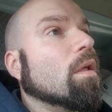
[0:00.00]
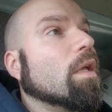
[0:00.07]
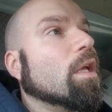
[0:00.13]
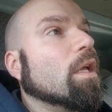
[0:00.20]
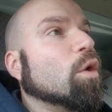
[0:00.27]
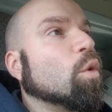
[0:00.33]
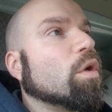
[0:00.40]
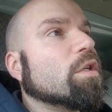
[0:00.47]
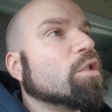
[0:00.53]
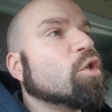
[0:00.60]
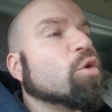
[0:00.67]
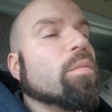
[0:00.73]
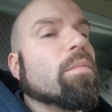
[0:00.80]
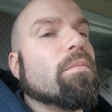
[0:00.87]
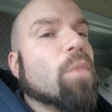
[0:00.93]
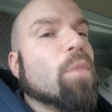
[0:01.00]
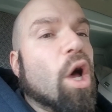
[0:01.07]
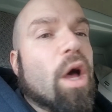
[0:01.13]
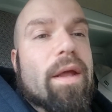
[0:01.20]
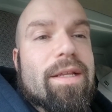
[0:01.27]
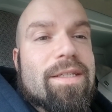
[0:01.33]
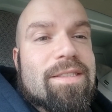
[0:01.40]
in order to
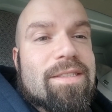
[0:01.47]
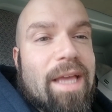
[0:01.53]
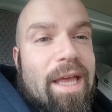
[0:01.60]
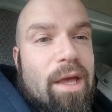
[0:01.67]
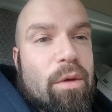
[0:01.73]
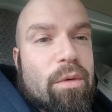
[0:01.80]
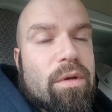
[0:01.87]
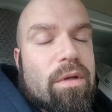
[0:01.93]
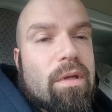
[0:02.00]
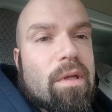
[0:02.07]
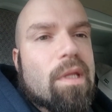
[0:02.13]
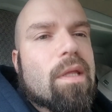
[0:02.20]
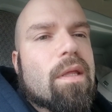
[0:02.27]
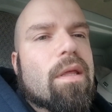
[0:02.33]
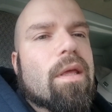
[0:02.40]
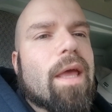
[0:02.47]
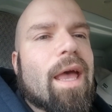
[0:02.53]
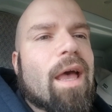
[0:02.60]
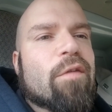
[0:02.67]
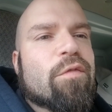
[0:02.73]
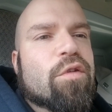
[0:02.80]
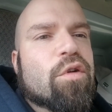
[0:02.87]
mod a sound
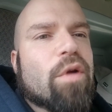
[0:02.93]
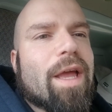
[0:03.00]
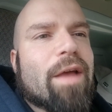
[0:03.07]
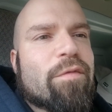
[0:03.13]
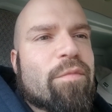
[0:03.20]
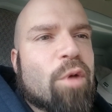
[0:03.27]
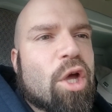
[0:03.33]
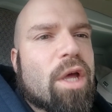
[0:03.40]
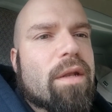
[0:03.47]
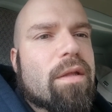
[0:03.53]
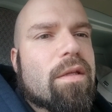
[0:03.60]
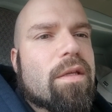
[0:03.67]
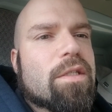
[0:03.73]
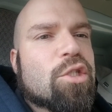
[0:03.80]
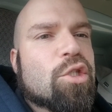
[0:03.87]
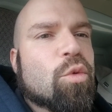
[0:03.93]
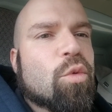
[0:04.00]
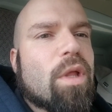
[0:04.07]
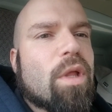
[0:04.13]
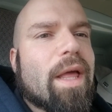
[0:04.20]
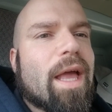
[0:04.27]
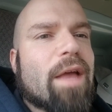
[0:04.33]
after FMOD, is you
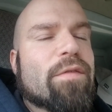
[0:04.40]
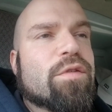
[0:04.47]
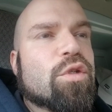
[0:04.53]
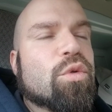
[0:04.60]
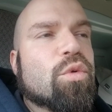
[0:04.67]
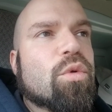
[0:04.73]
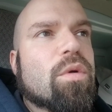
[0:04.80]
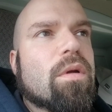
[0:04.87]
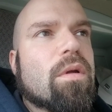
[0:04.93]
will have to